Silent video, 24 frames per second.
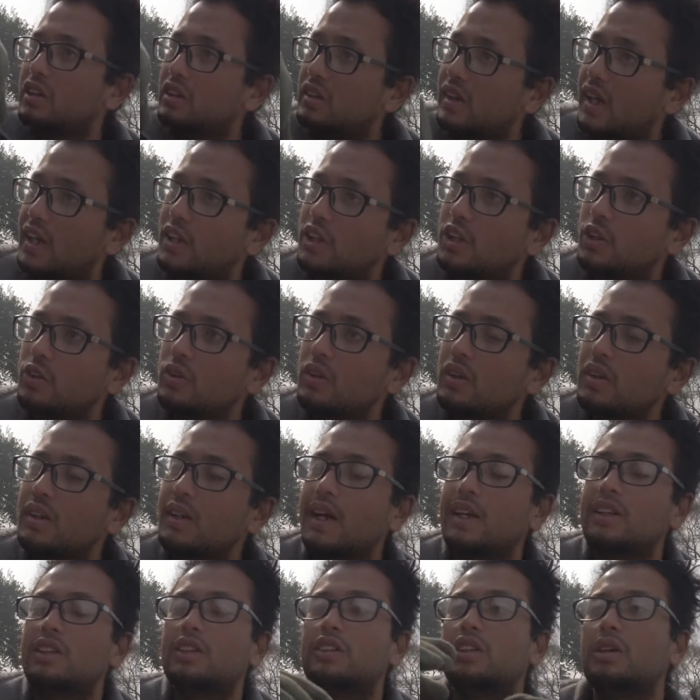the statue
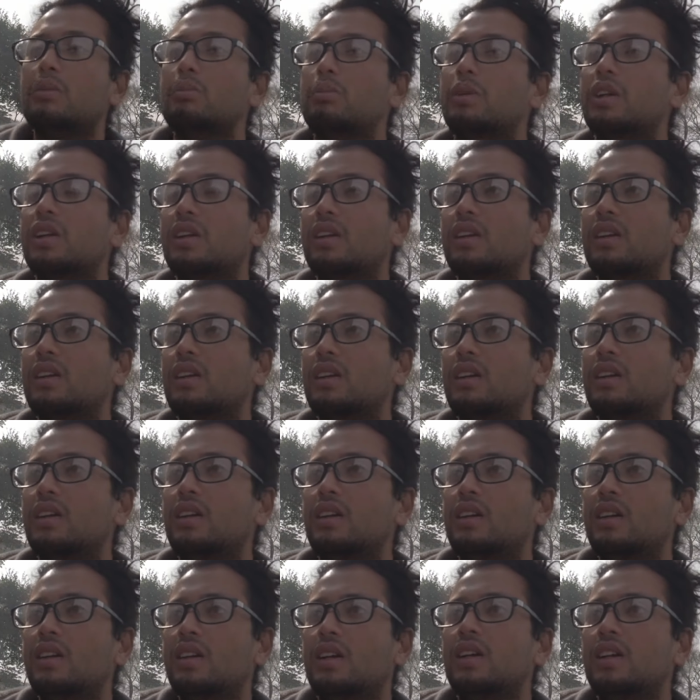and the temple.
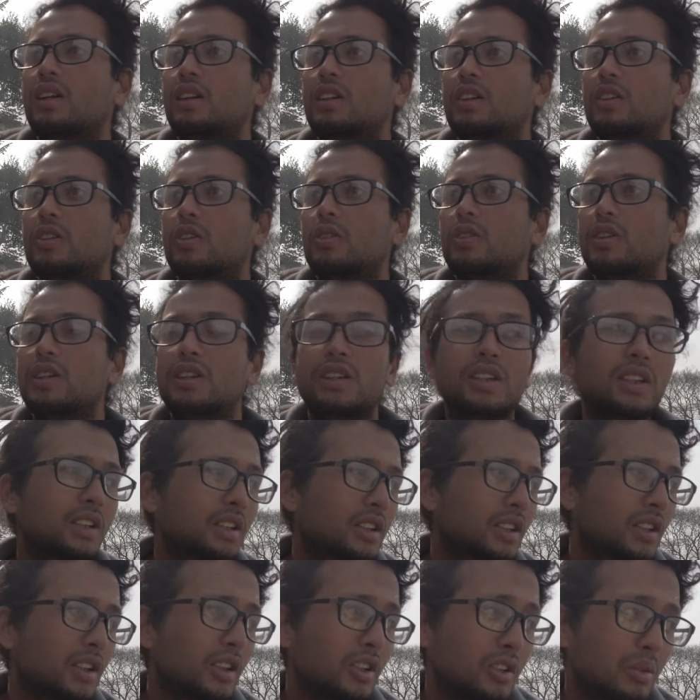So this
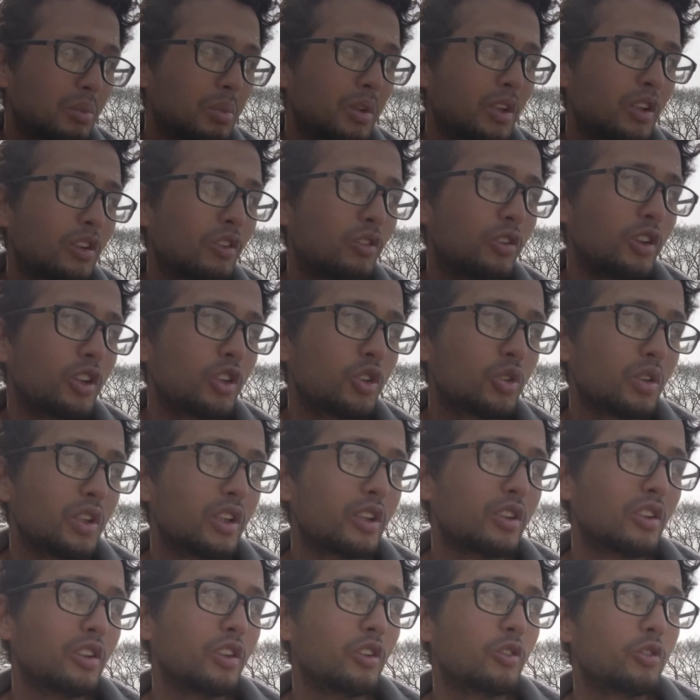is a little bit of
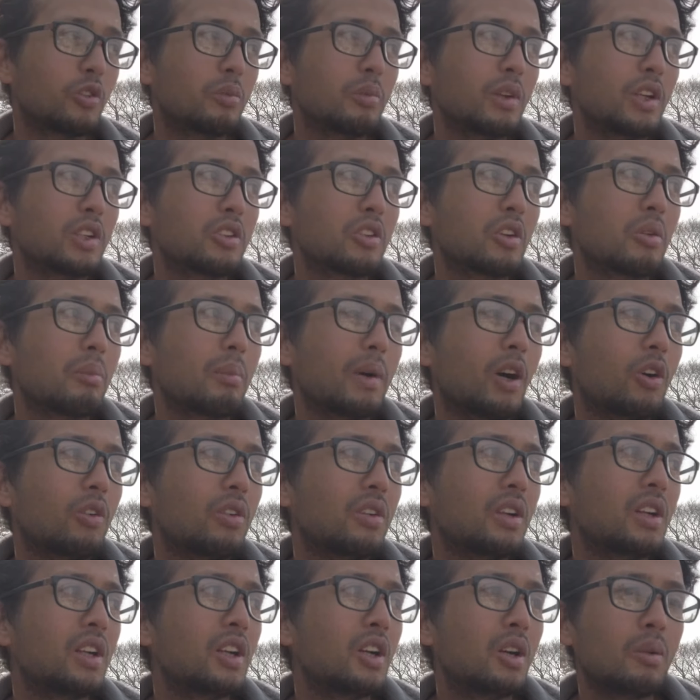historical information
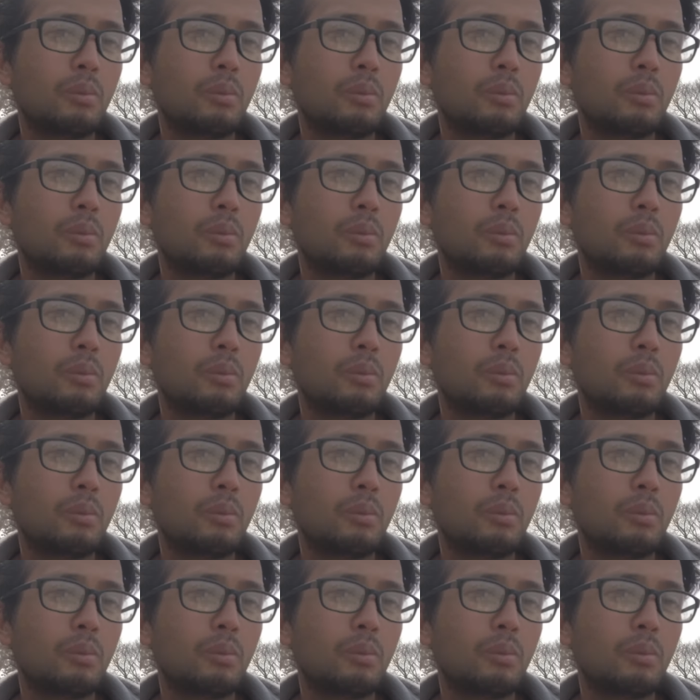about